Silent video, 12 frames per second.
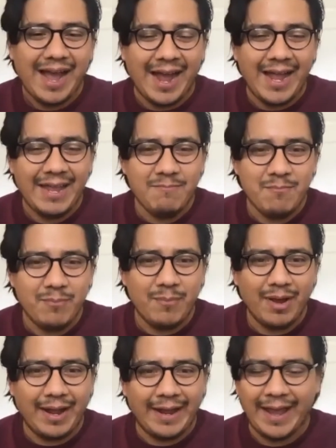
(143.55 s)
I
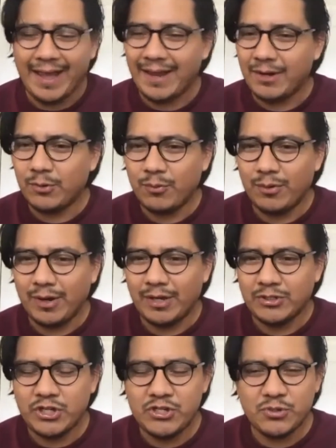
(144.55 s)
had
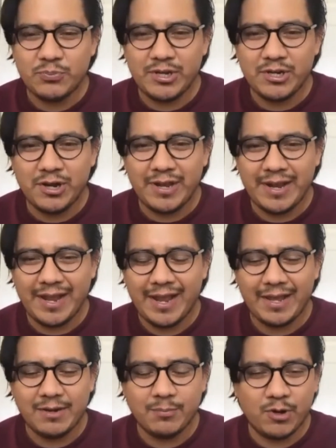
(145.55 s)
ginger beer and I
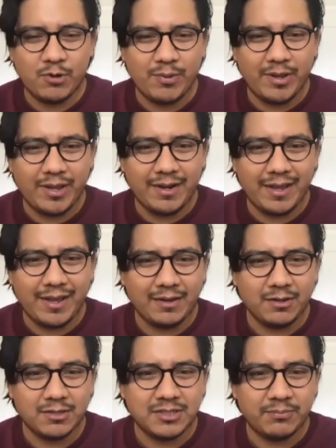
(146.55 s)
had a bourbon, and I
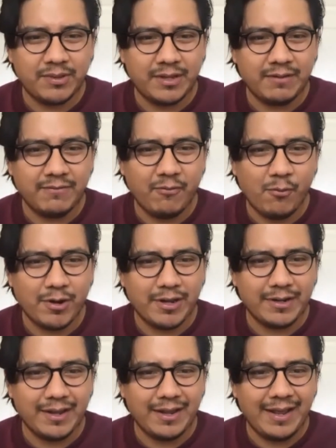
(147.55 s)
looked something for it,